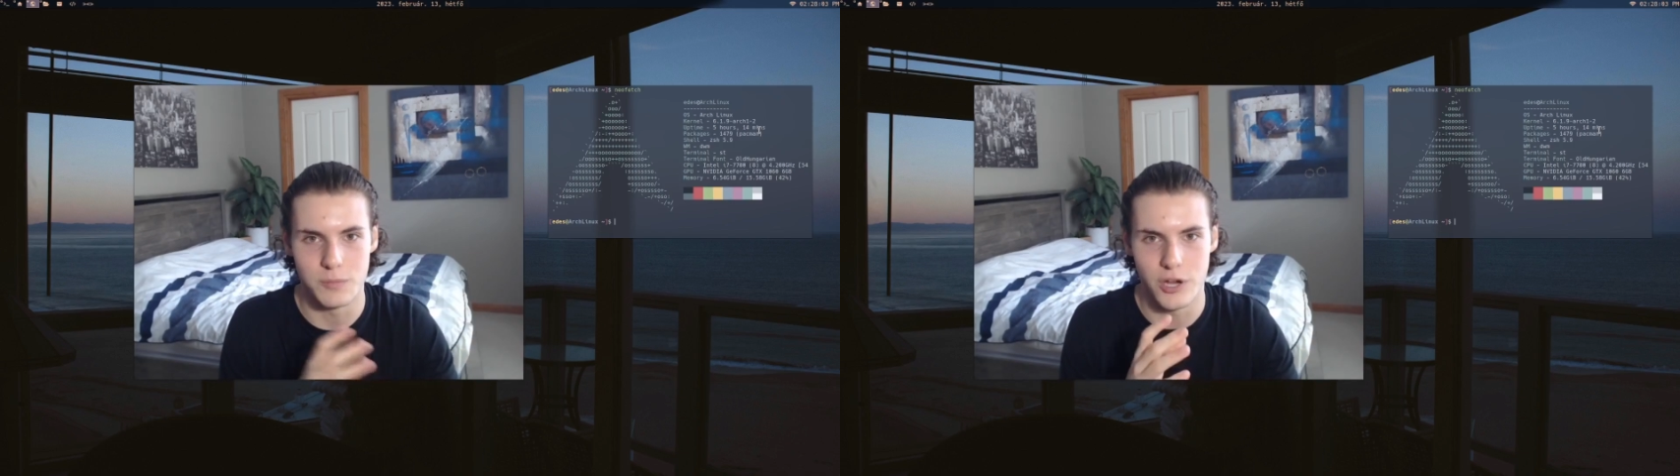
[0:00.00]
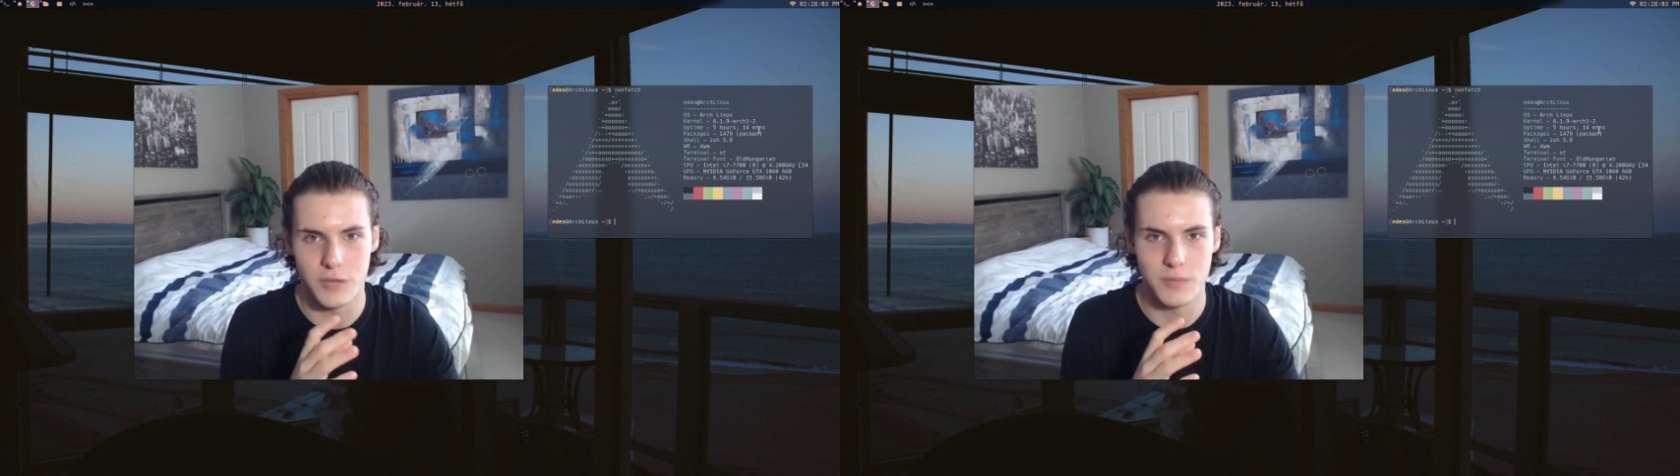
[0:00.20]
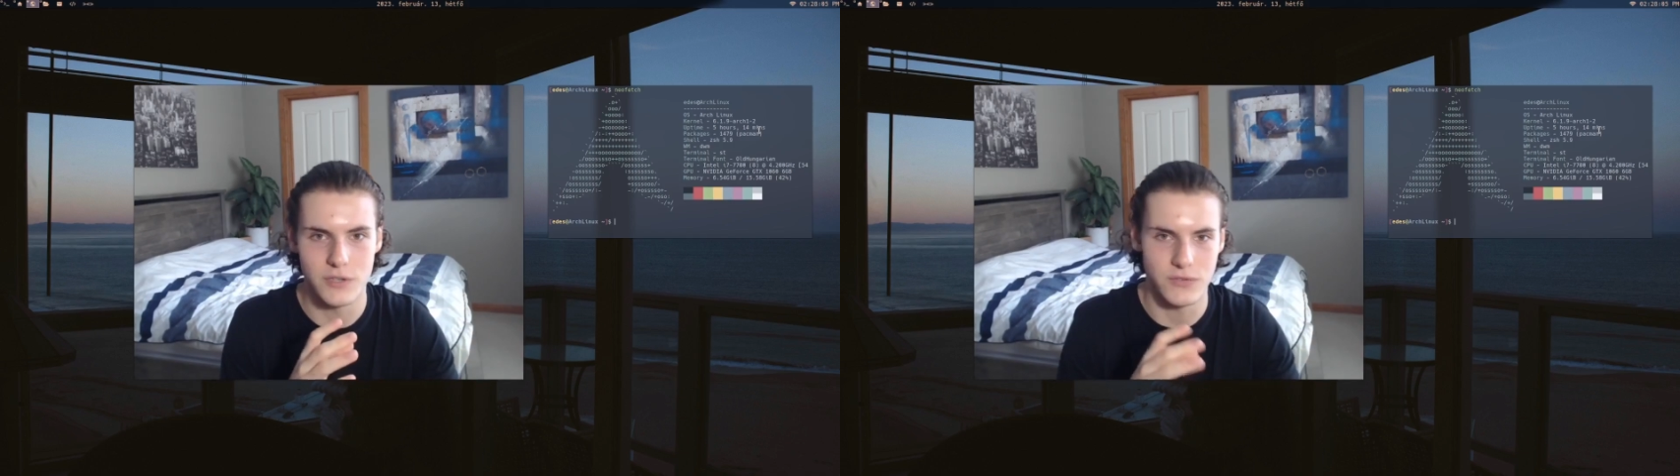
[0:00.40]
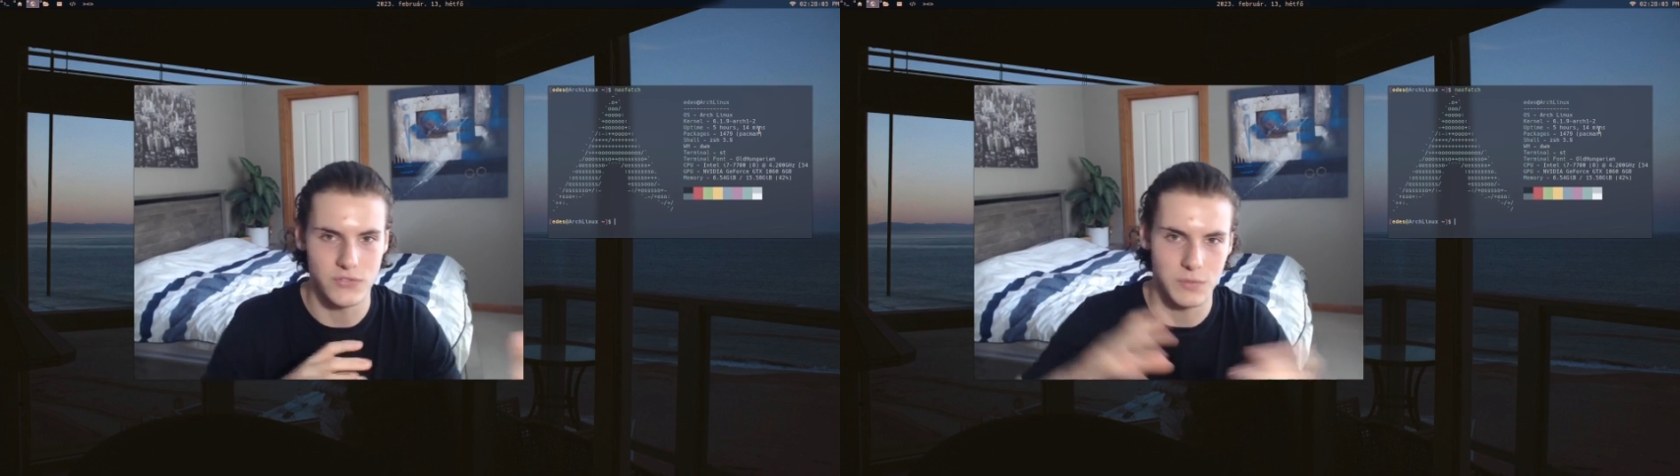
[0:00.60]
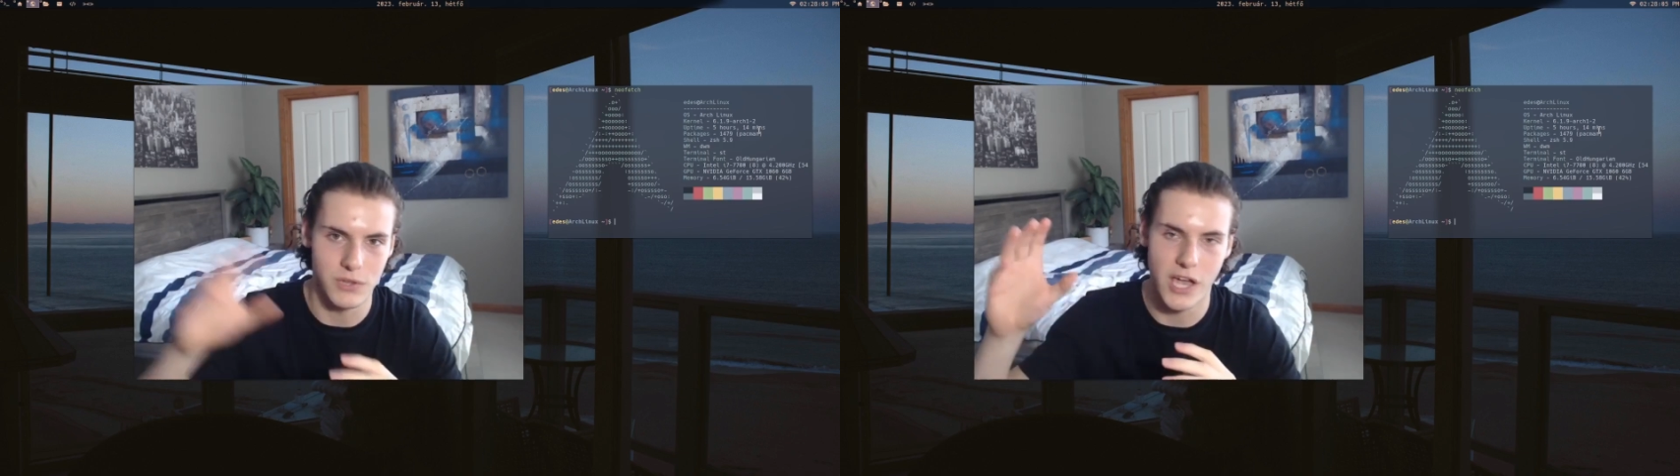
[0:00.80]
break because of
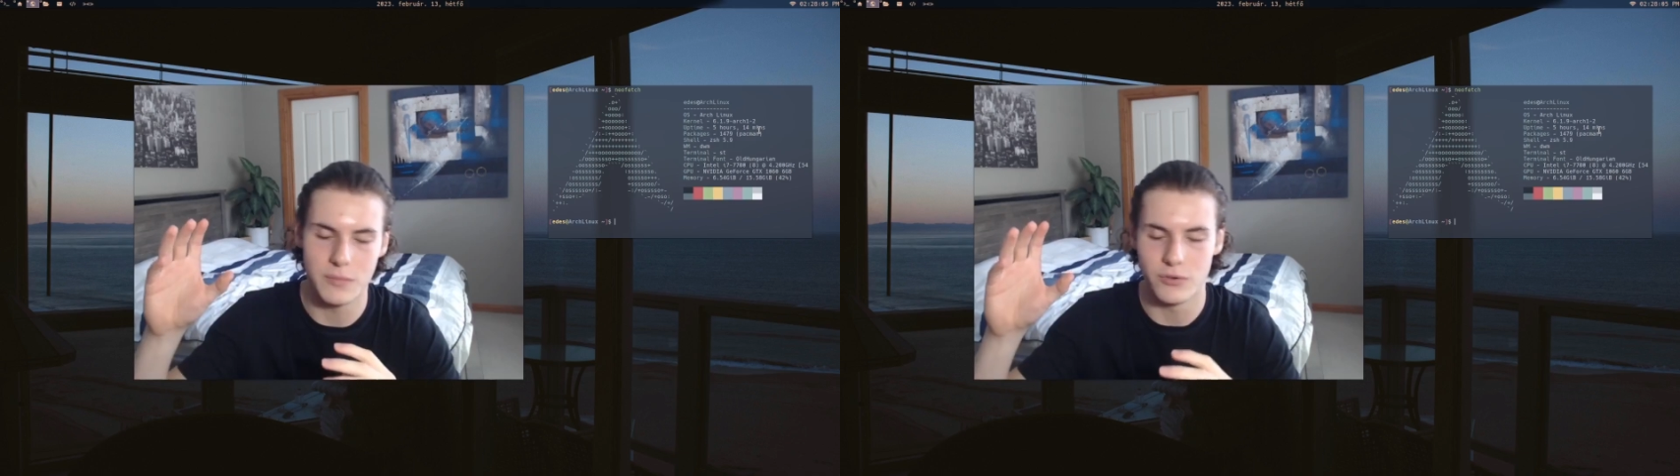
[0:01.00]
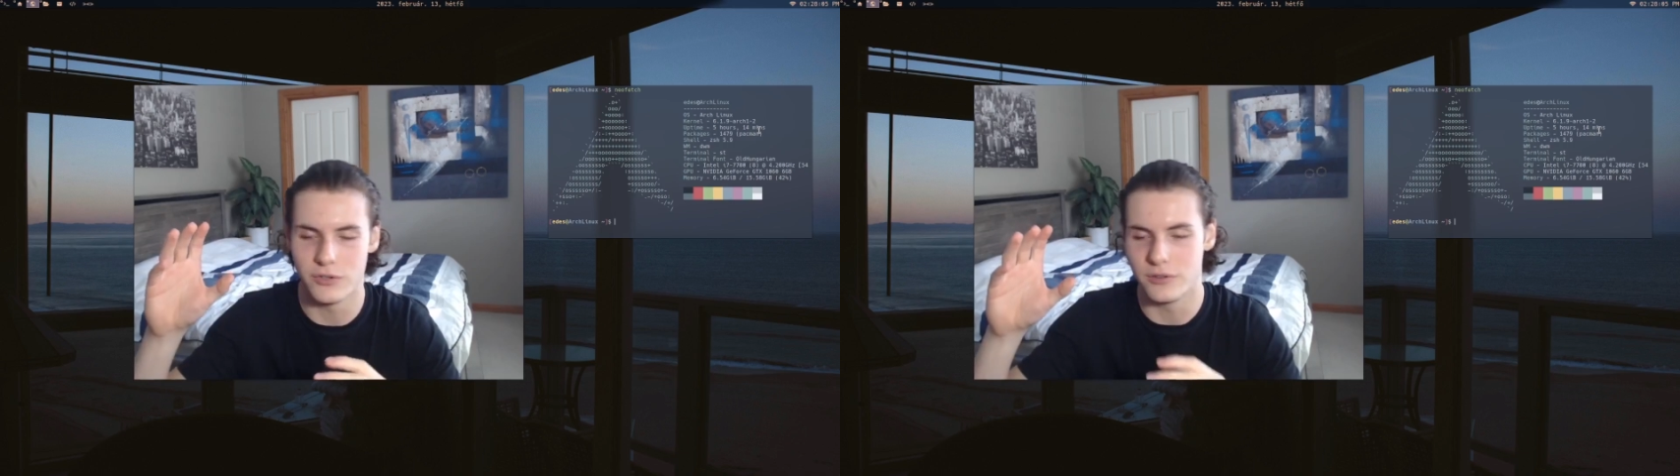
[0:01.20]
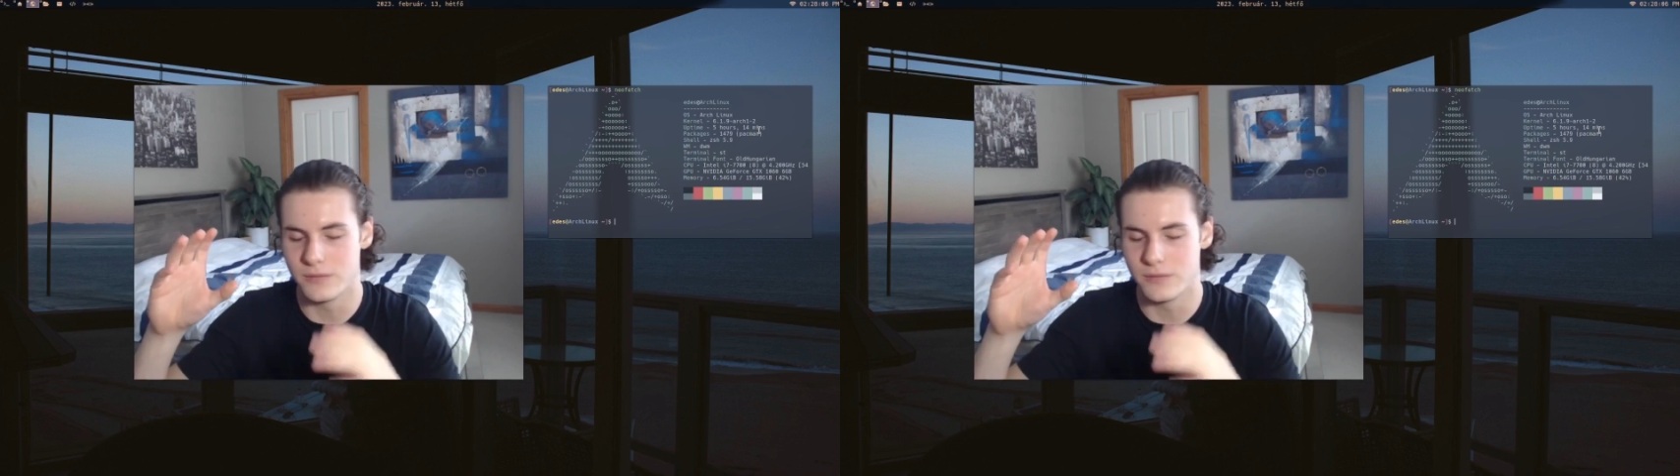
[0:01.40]
some library